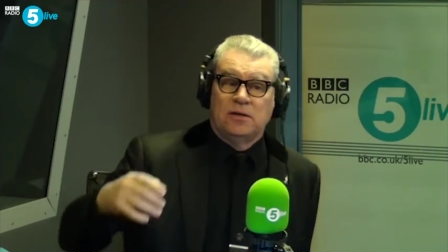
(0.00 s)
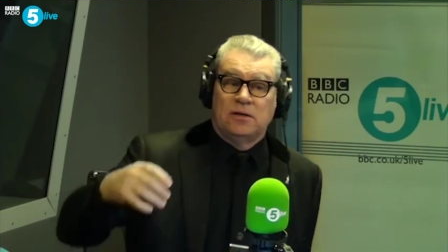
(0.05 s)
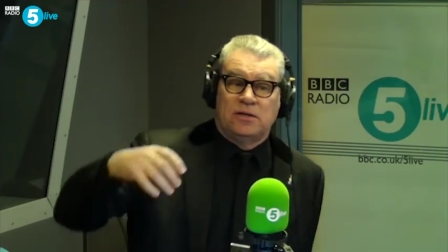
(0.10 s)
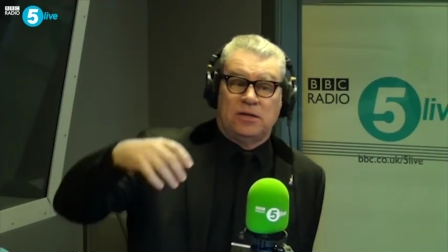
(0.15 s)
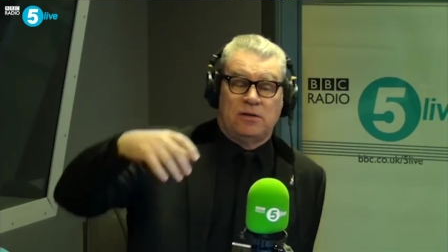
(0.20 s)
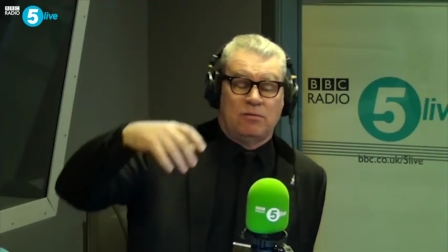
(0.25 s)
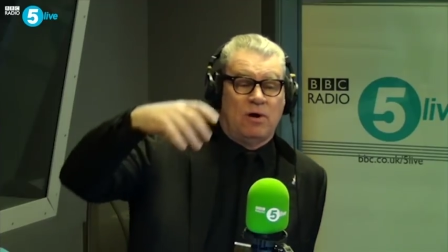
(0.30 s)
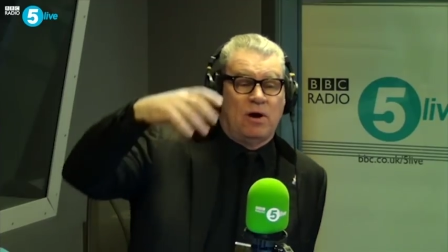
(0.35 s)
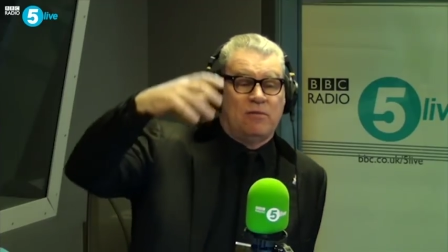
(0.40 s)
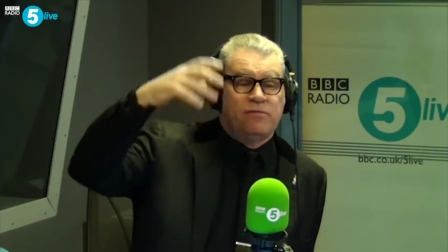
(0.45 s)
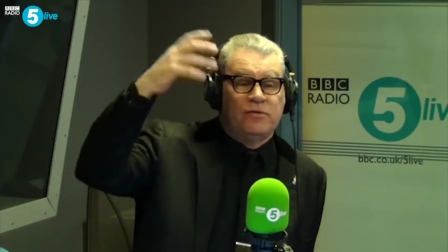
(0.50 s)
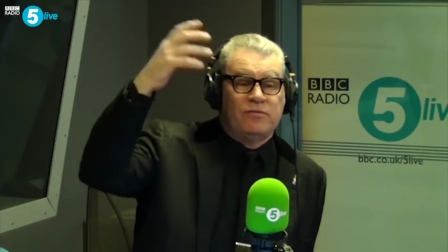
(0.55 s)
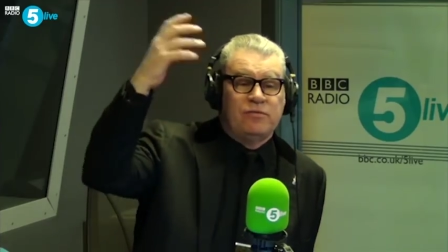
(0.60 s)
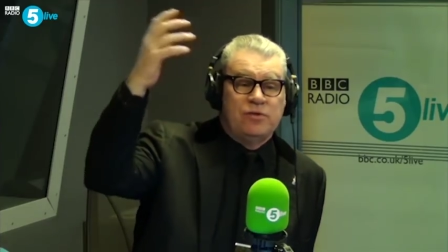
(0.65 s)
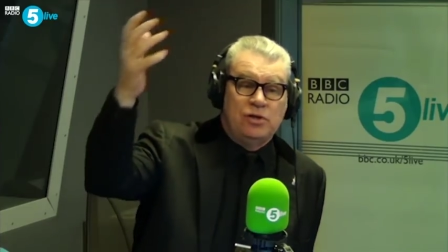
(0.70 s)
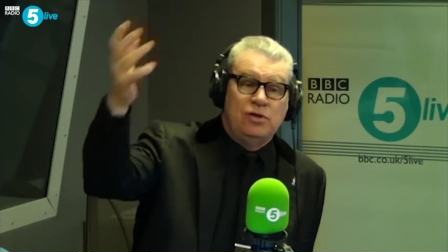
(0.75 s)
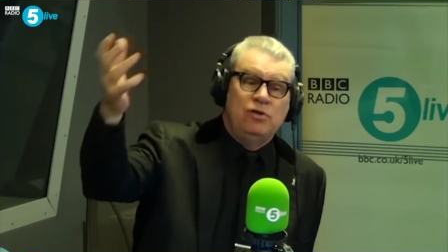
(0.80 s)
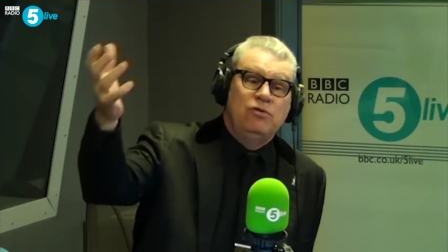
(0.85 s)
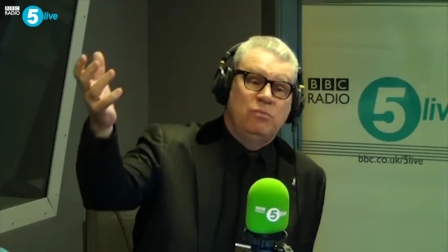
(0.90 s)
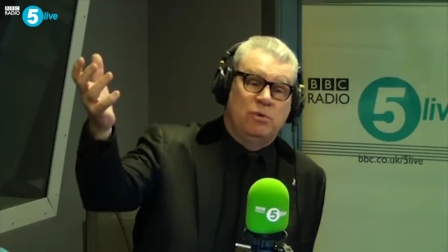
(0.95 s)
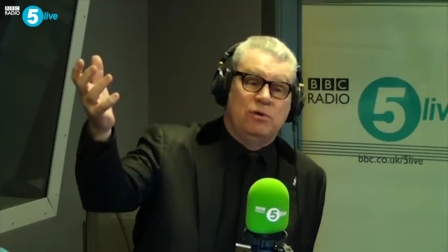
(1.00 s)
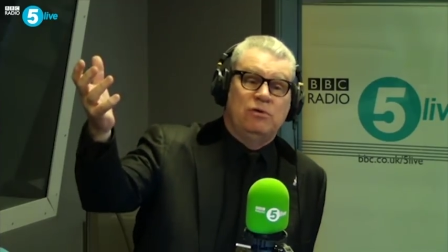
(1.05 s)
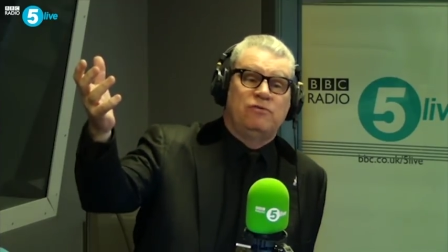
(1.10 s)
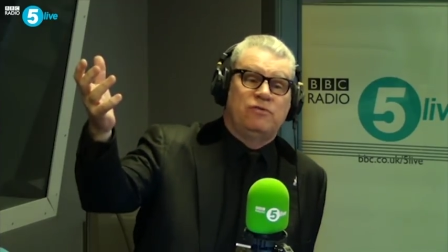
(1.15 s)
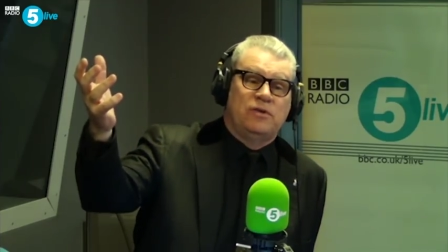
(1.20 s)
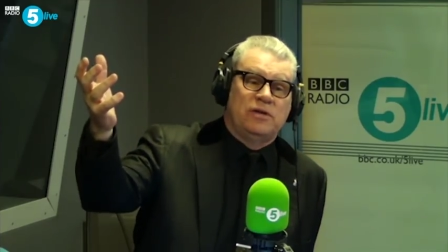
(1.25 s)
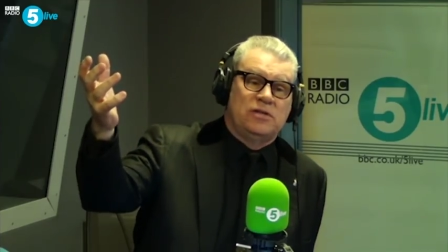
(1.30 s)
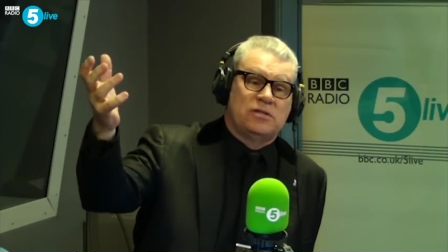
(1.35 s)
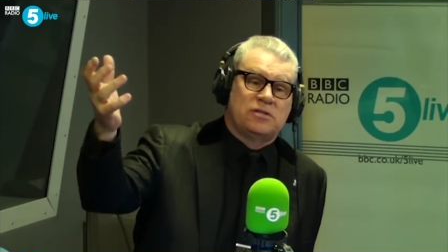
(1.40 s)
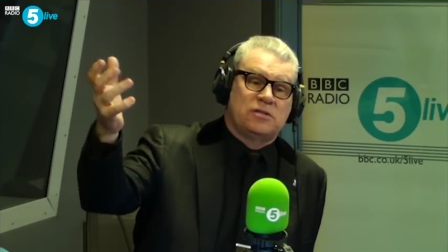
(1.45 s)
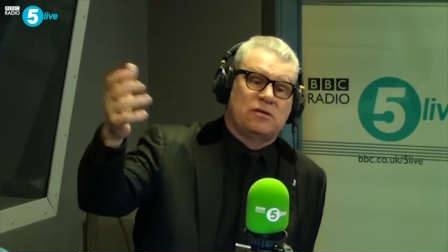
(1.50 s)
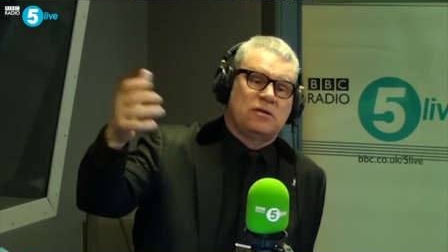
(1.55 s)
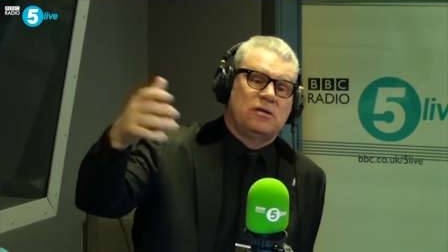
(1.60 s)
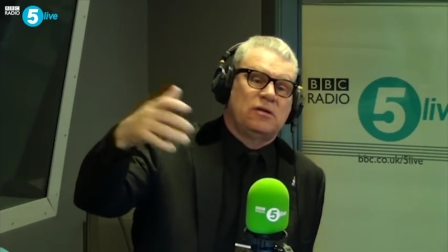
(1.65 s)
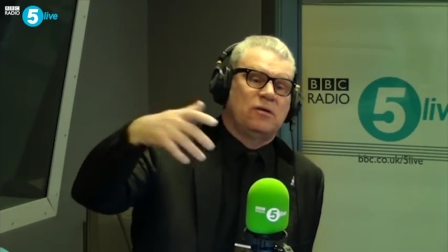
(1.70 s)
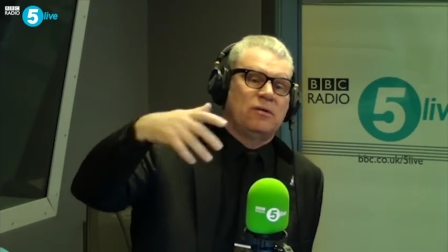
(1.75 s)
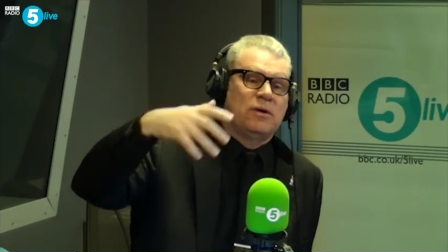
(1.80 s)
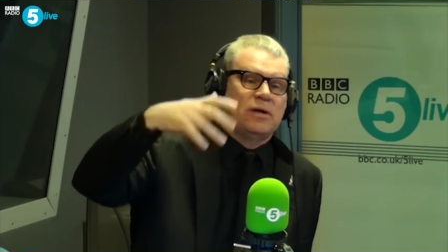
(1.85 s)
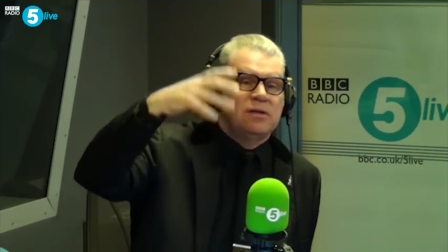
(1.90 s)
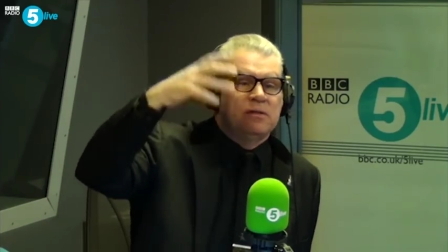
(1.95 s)
the arrival of new movies, you
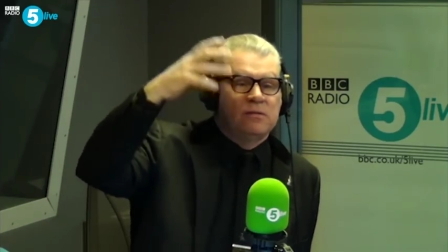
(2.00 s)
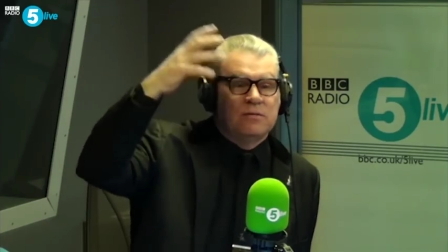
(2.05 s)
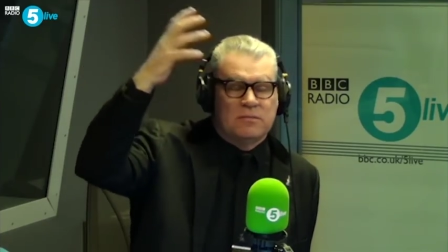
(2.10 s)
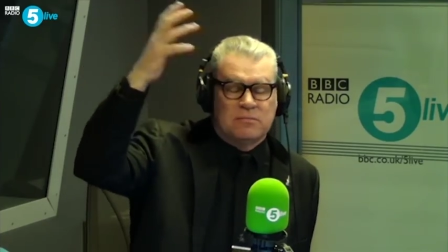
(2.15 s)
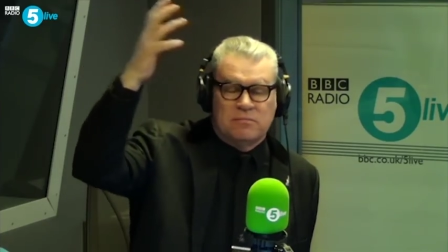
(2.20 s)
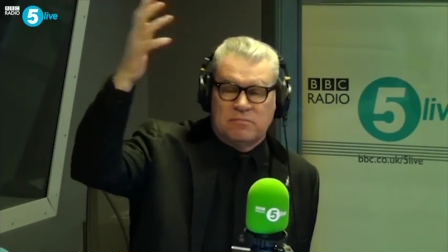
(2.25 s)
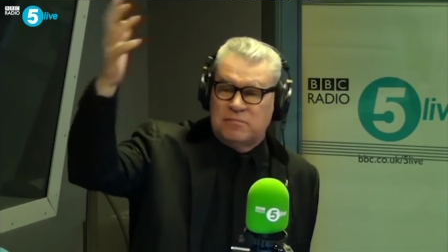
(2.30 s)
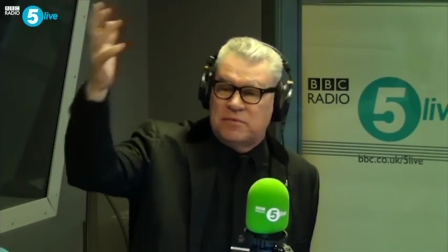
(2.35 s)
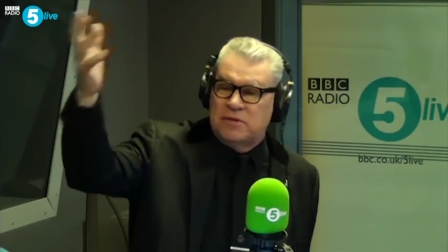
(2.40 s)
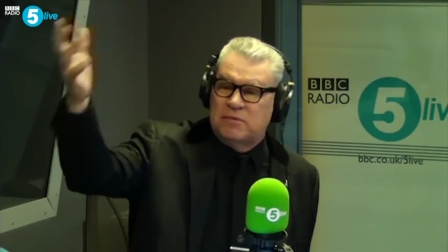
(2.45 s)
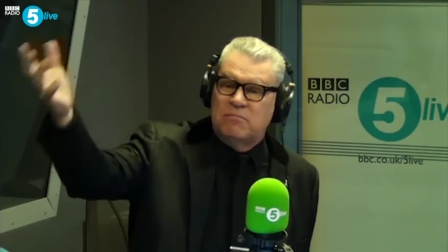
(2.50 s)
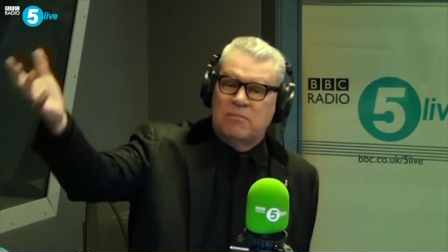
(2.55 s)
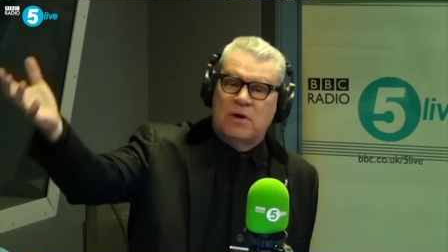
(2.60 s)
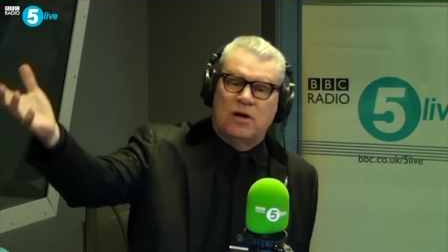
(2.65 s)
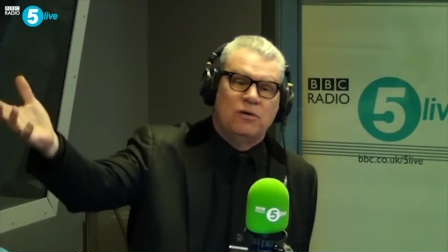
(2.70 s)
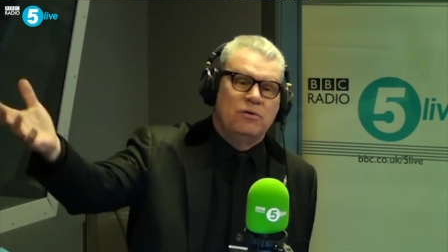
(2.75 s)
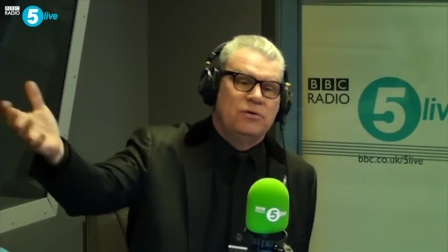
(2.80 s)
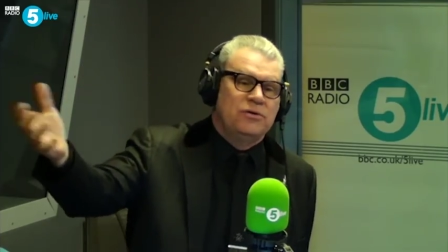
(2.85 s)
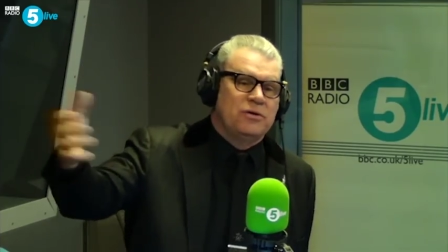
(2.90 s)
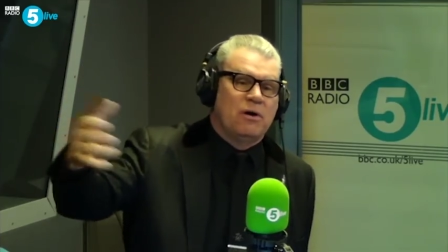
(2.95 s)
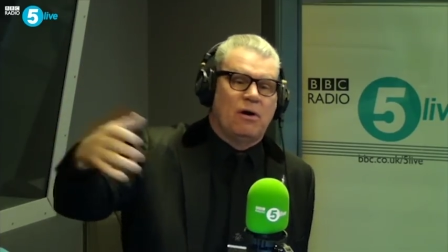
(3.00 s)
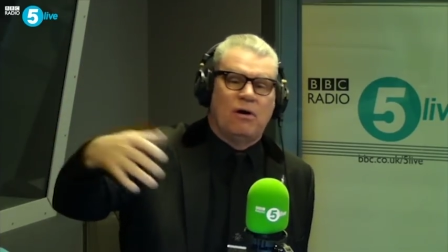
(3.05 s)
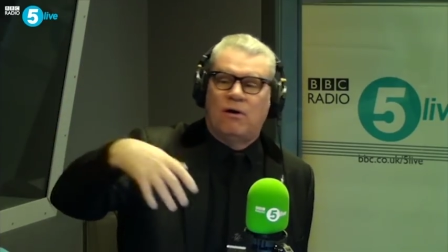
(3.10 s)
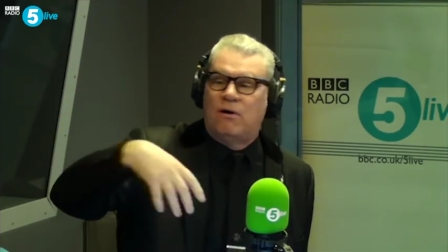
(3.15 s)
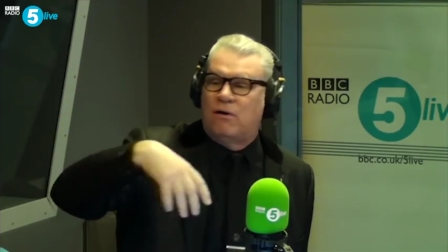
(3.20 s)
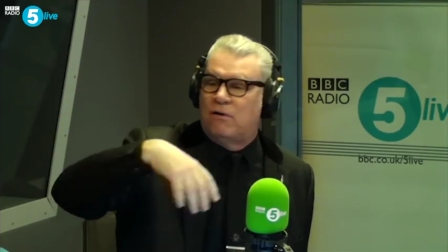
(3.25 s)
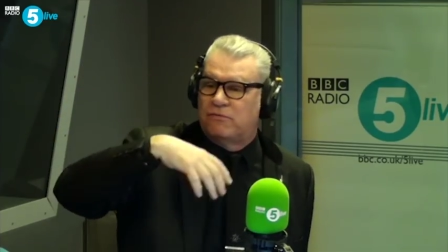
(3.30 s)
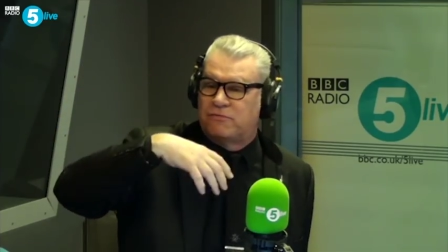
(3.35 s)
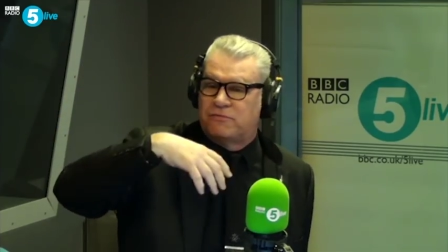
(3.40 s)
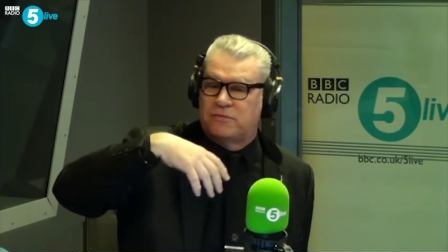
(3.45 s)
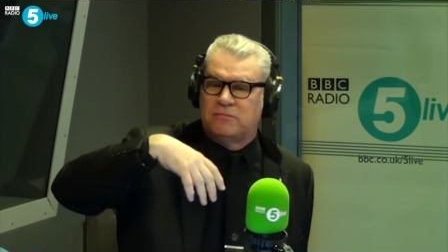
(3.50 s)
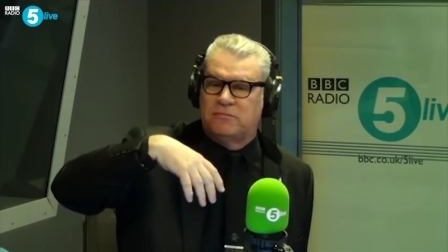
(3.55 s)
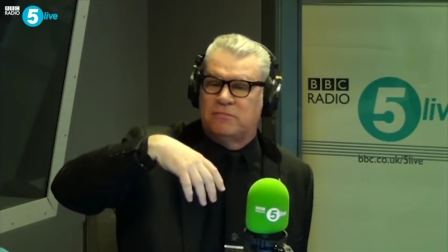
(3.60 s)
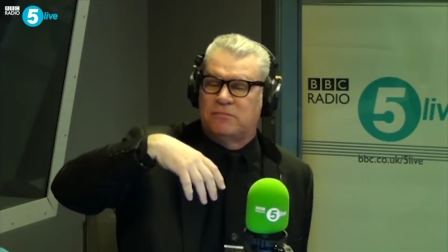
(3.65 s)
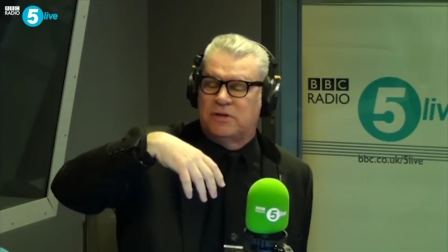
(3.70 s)
know, in the mode of